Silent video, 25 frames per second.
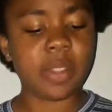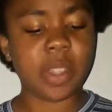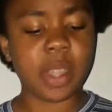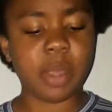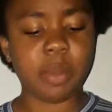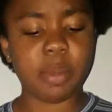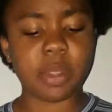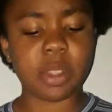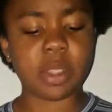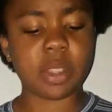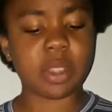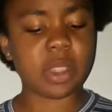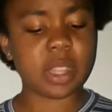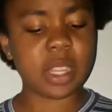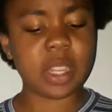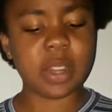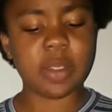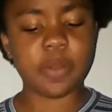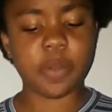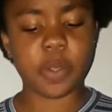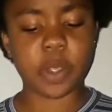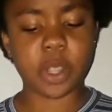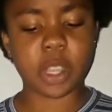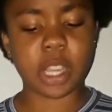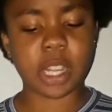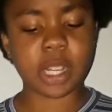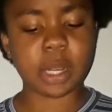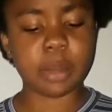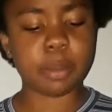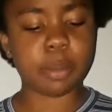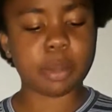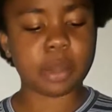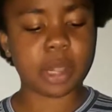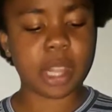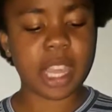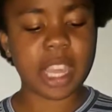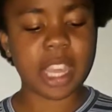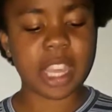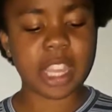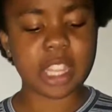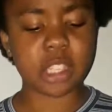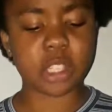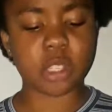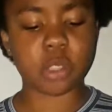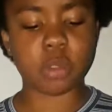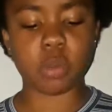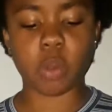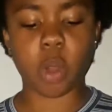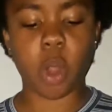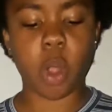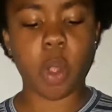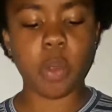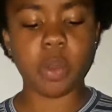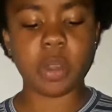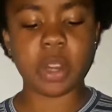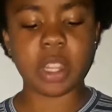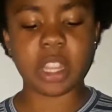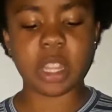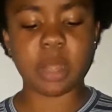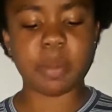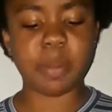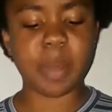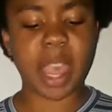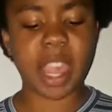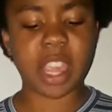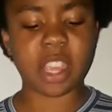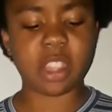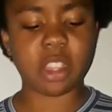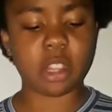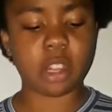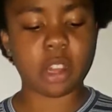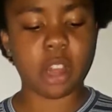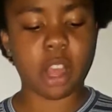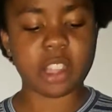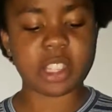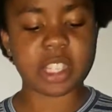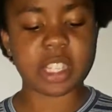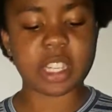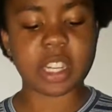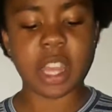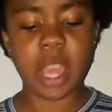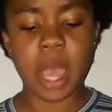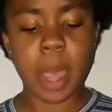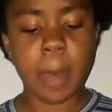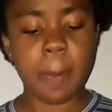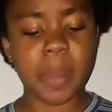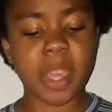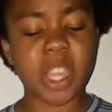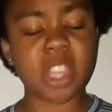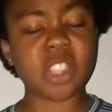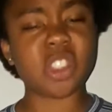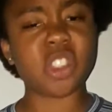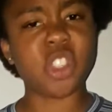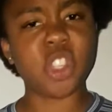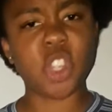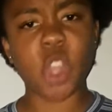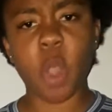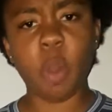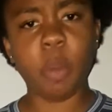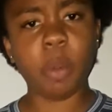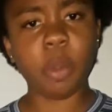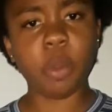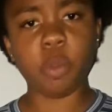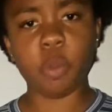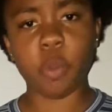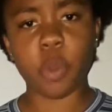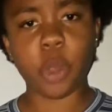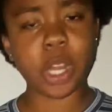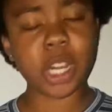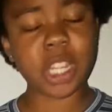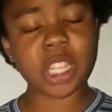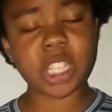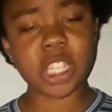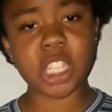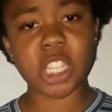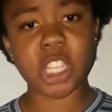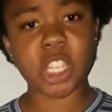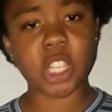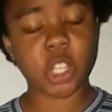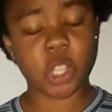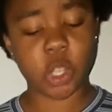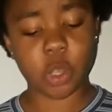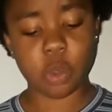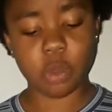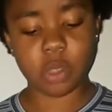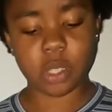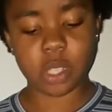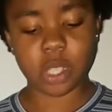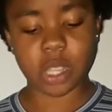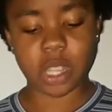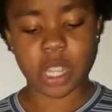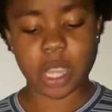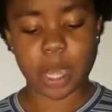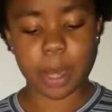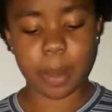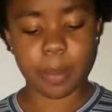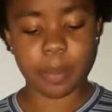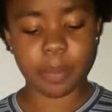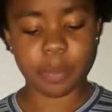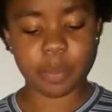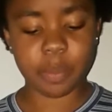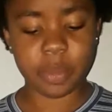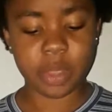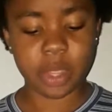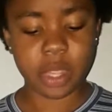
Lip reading: They were the thin, forgotten blankets thrown in the back of the closet because no one wanted to use them.